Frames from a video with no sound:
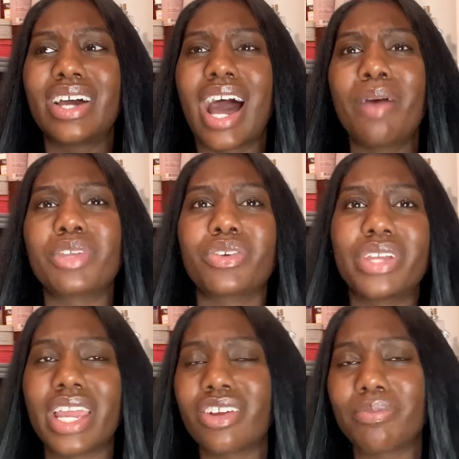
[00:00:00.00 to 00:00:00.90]
I'm the
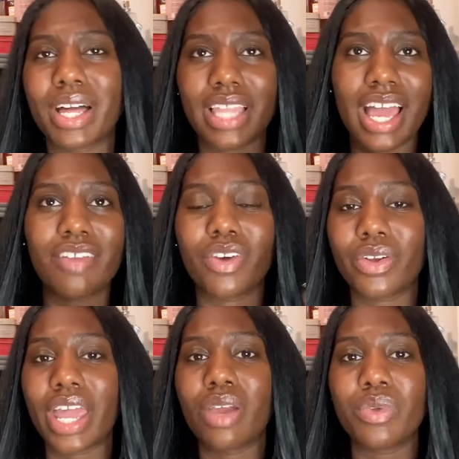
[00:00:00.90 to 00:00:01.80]
creator of my life.
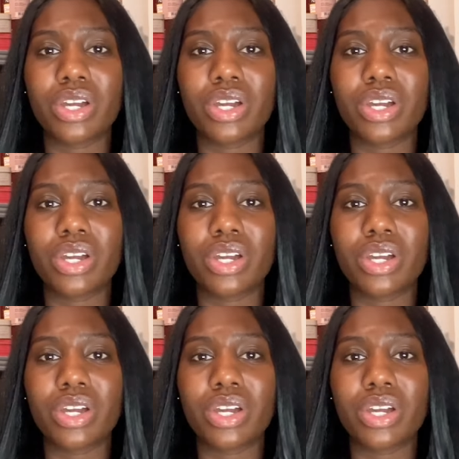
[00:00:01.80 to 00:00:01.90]
Okay, we